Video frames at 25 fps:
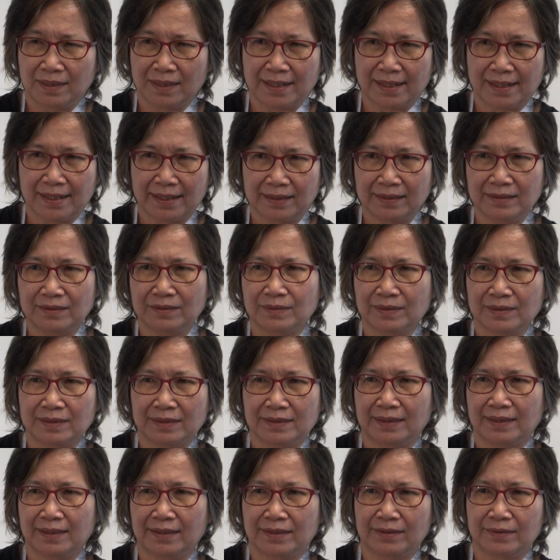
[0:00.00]
ask
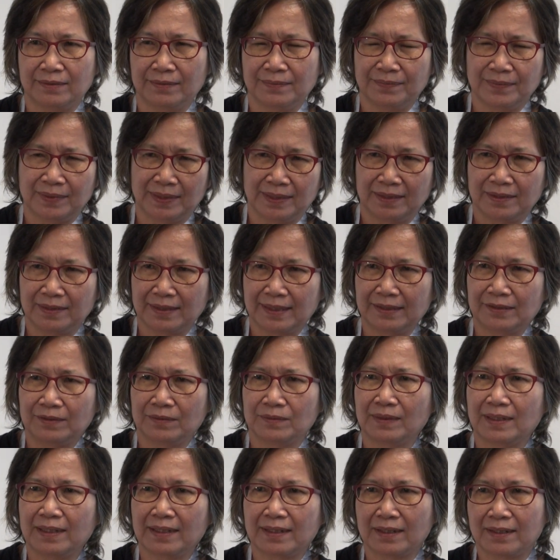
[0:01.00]
yourself and try
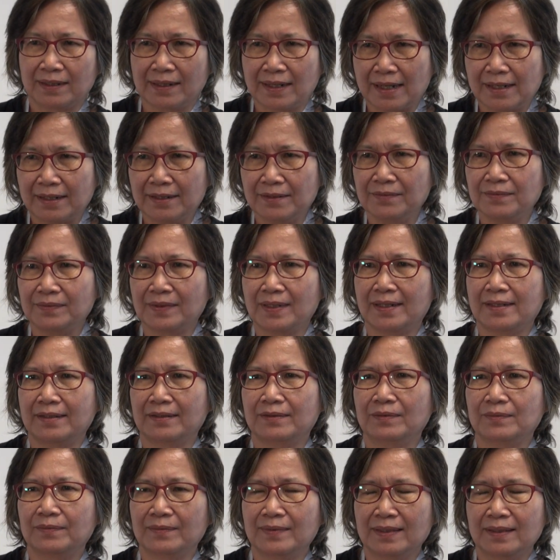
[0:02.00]
to
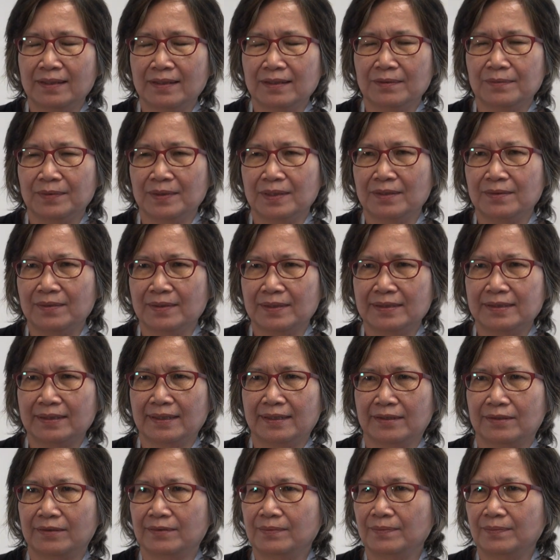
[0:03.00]
clarify to, with
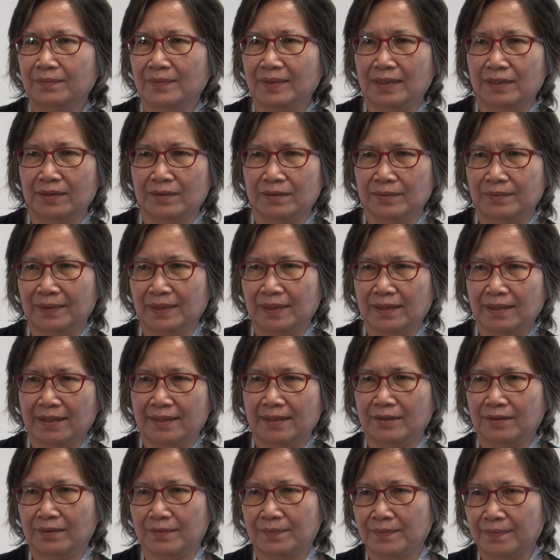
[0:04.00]
yourself, you know, what
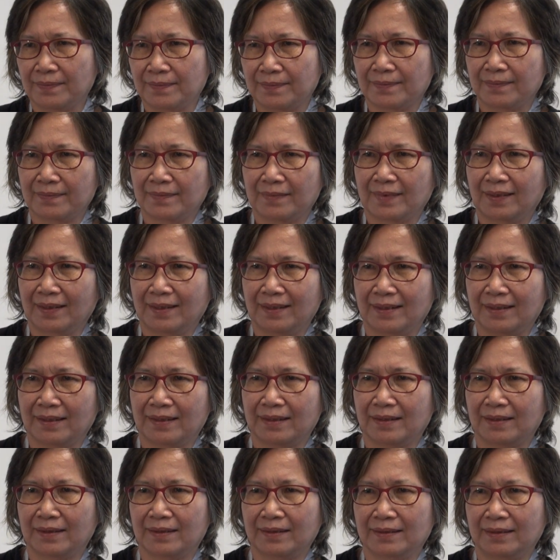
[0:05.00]
kind of
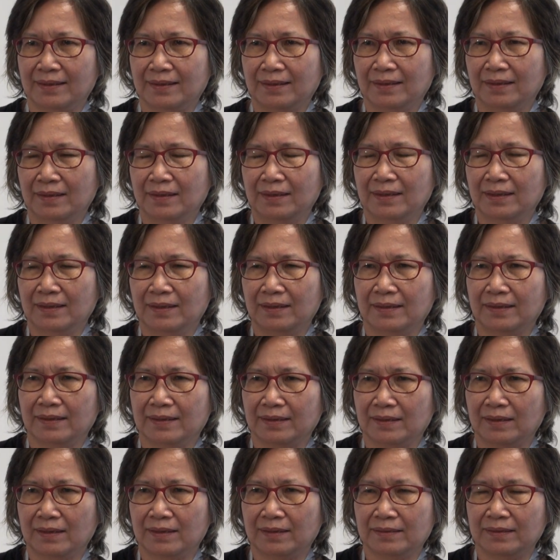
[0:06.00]
uh,
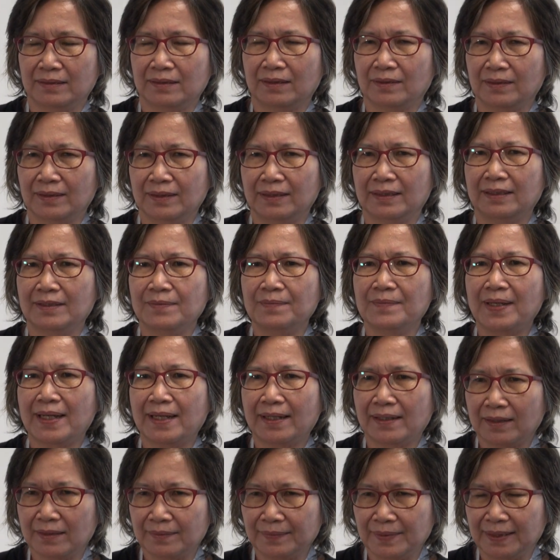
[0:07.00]
the, you know, on the
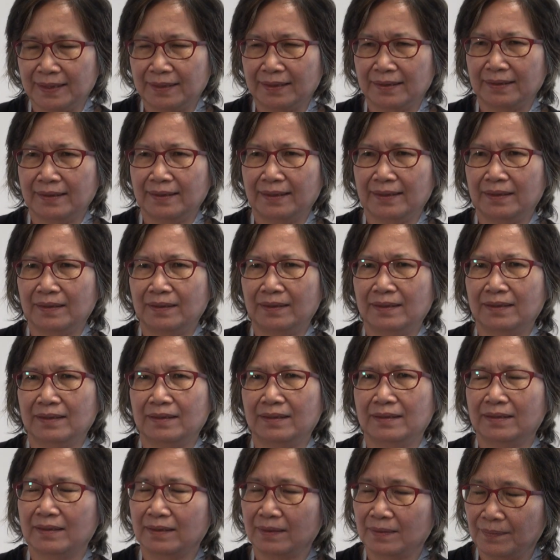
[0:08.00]
impact of the internet
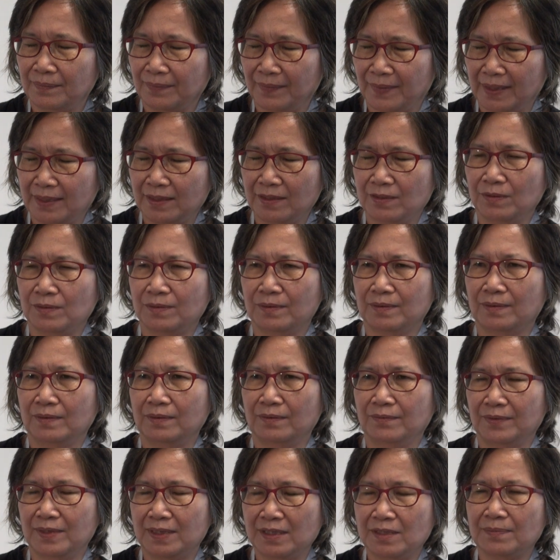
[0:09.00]
and made you,
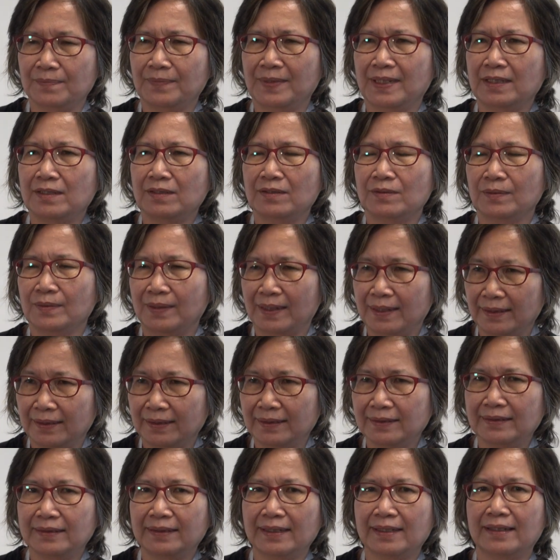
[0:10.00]
which made you
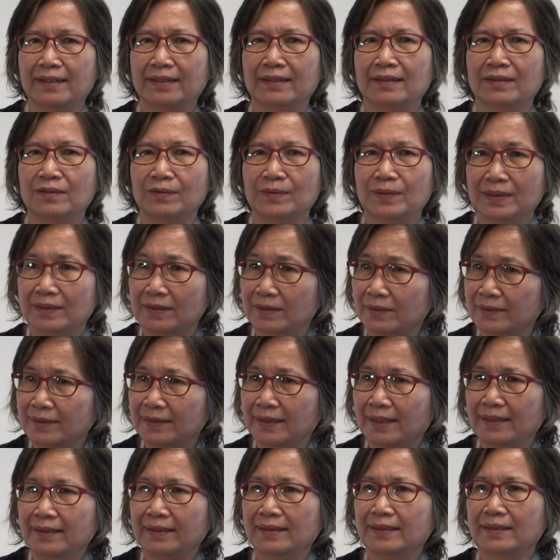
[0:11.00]
understand your
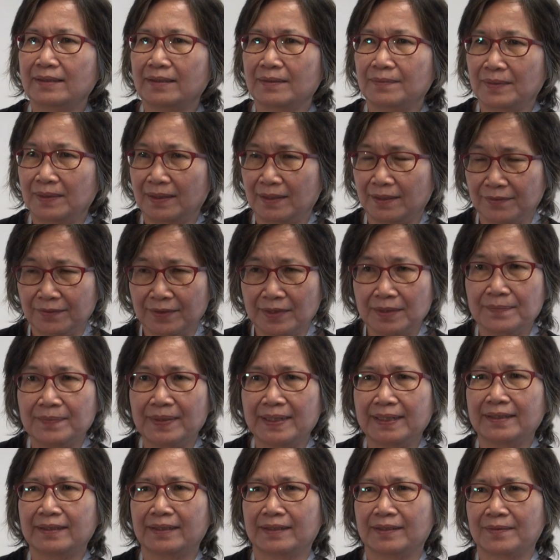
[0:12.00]
society even
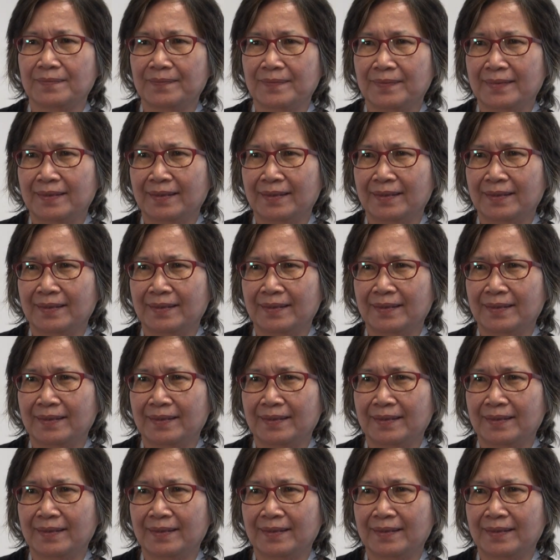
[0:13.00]
better.